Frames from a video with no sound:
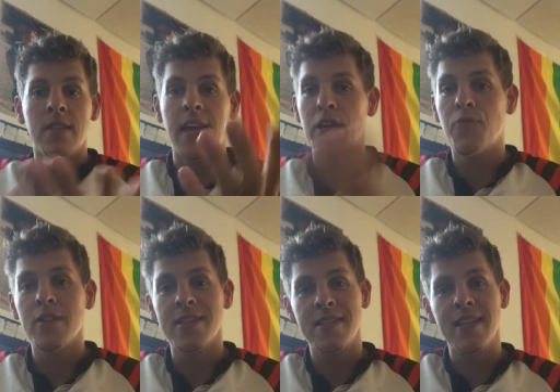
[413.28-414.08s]
Thank you for
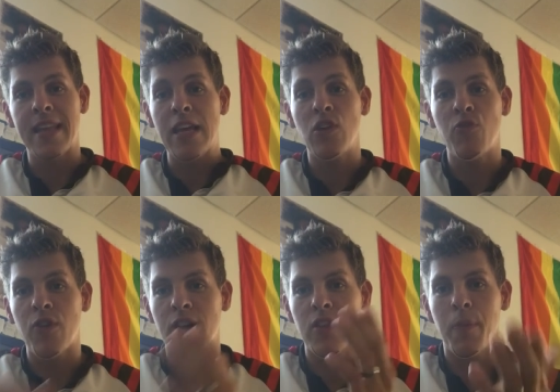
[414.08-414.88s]
listening. Thank you
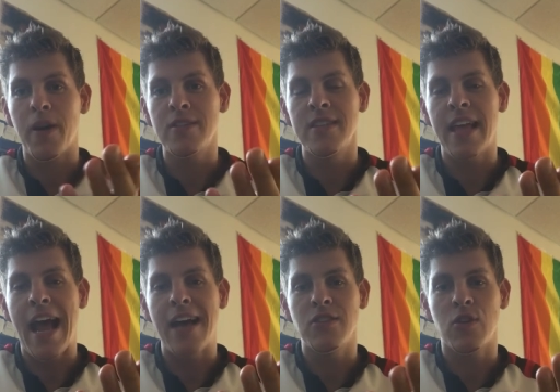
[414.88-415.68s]
for the person that
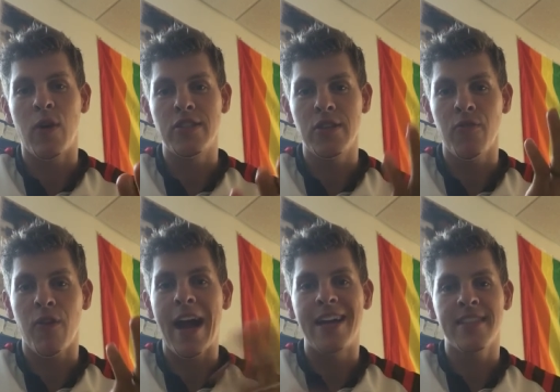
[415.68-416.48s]
asked the question
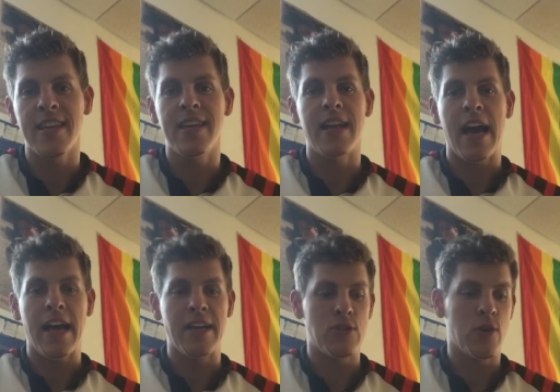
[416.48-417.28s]
for asking it. I
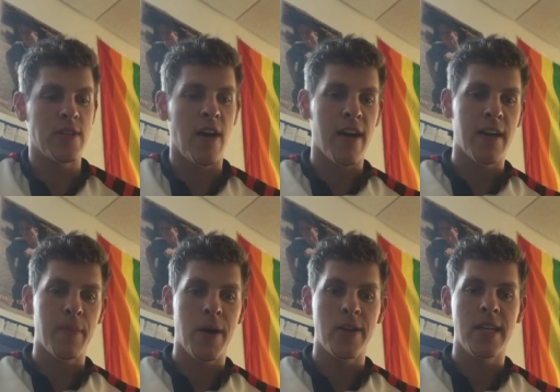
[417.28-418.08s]
enjoyed talking
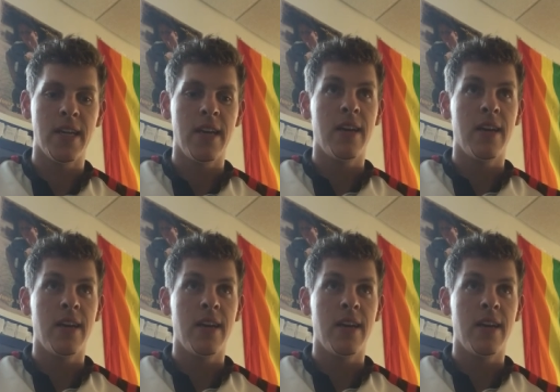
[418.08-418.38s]
about it.